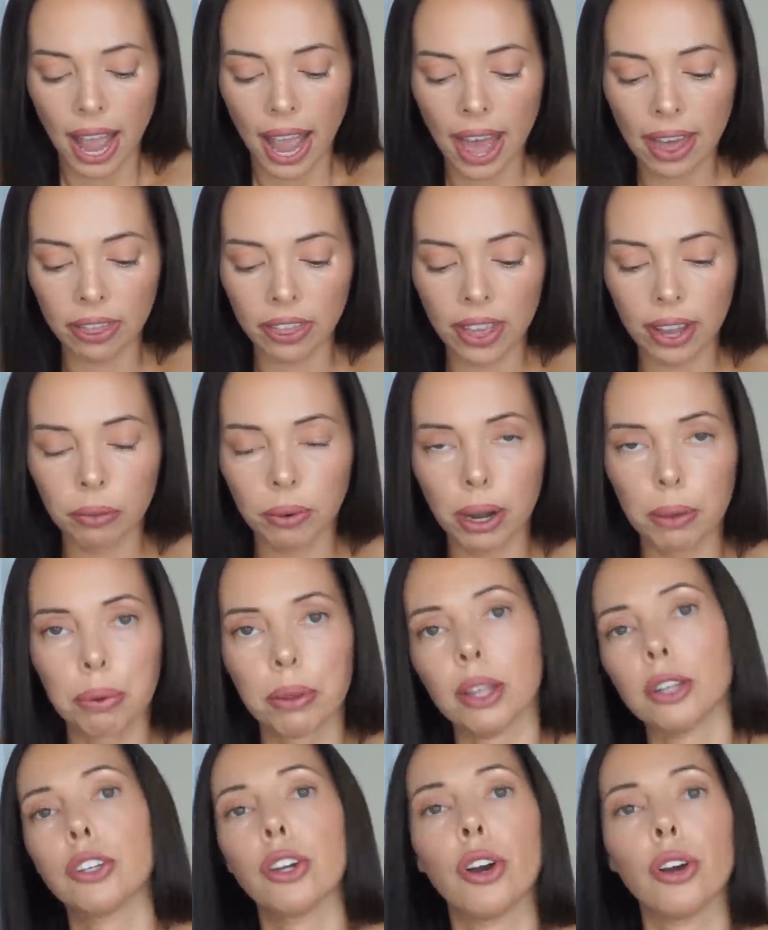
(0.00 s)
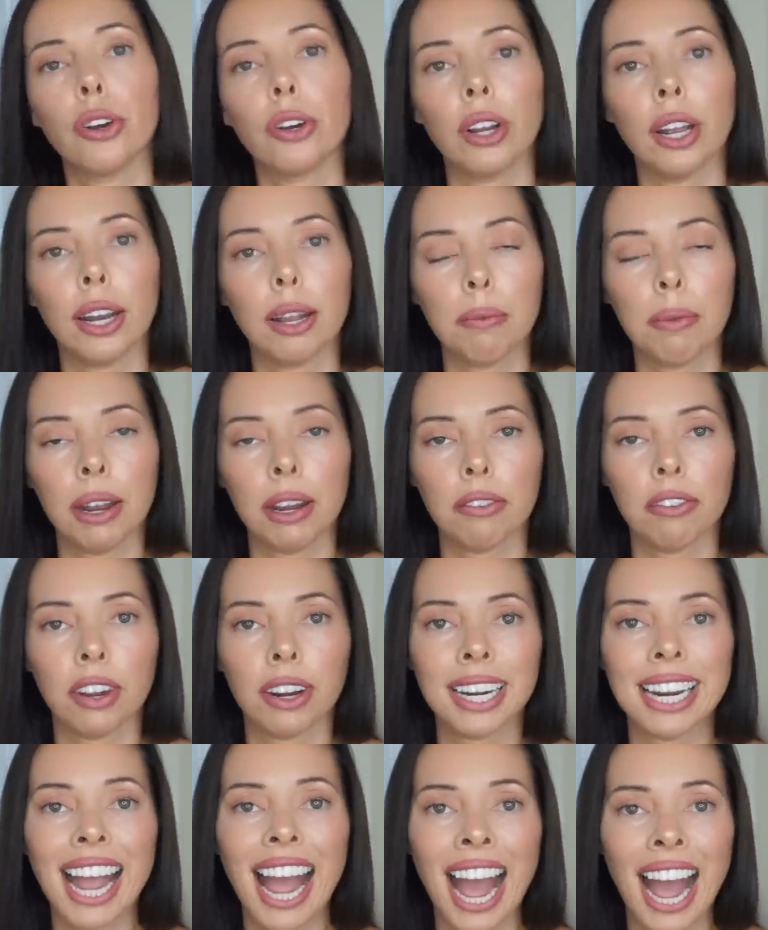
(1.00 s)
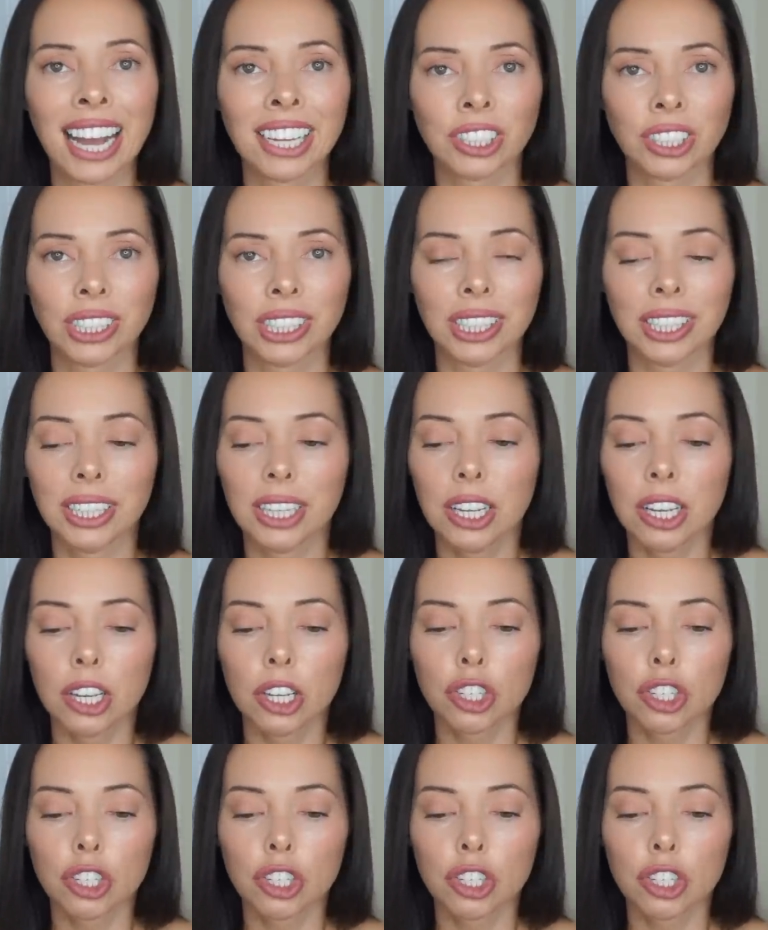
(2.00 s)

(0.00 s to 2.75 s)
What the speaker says: And then when I put the toner in, it made it very ashy.